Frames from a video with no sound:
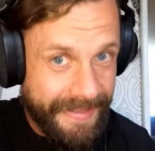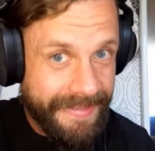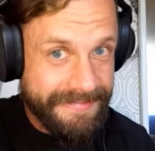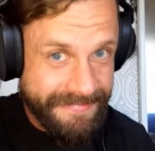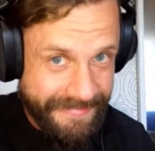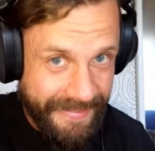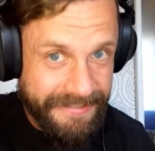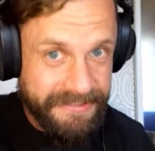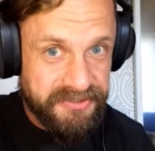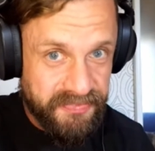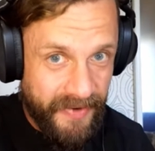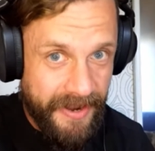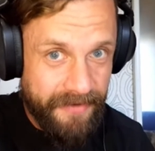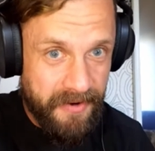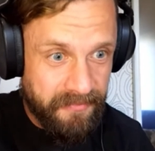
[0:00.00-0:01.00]
and that's
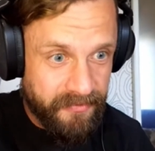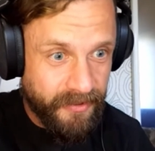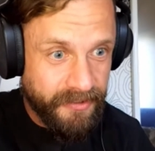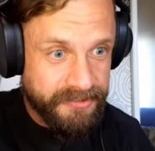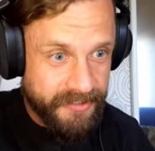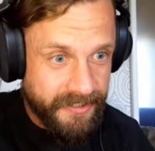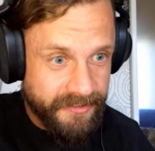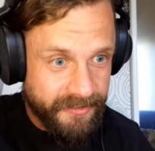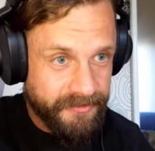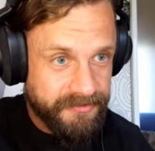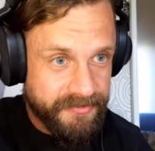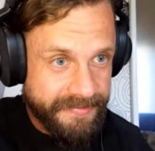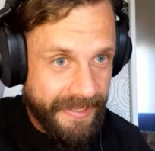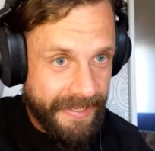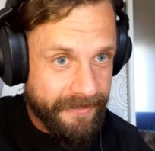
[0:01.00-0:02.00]
why we brought Charlotte
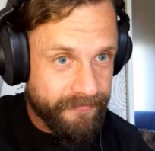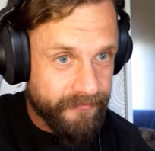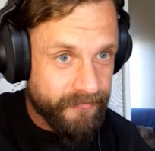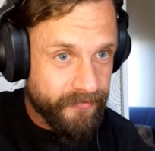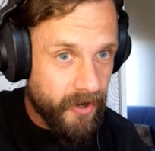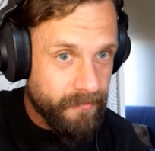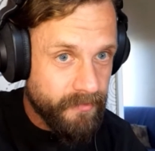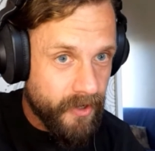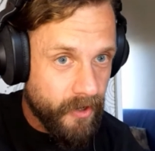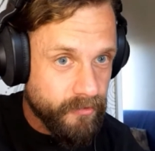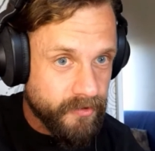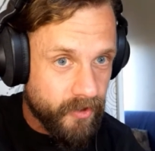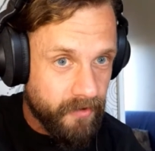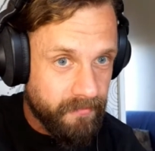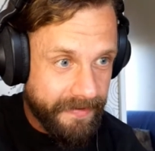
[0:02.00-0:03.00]
today from
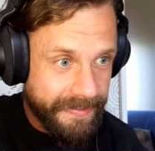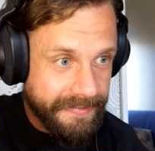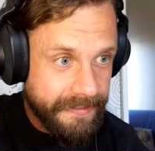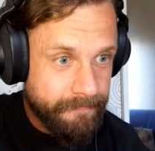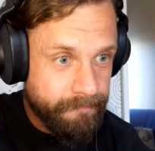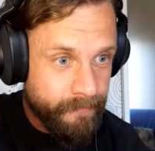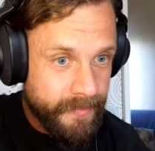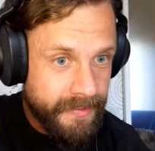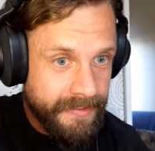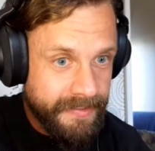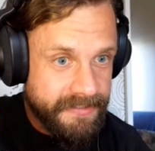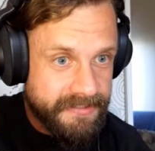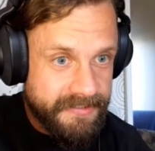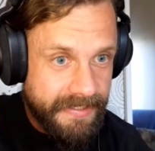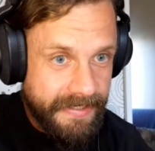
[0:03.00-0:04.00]
Code Combat.
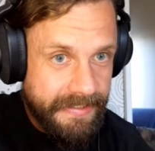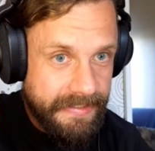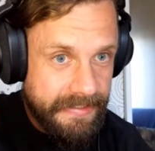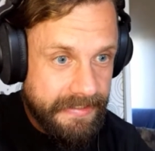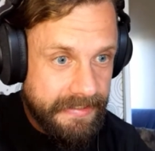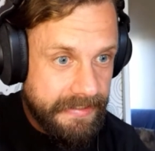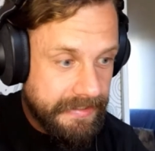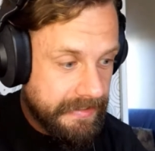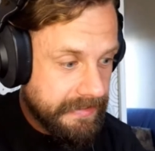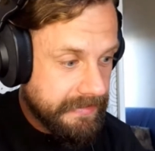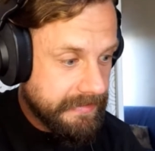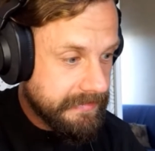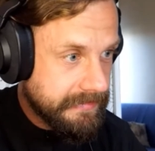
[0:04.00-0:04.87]
She is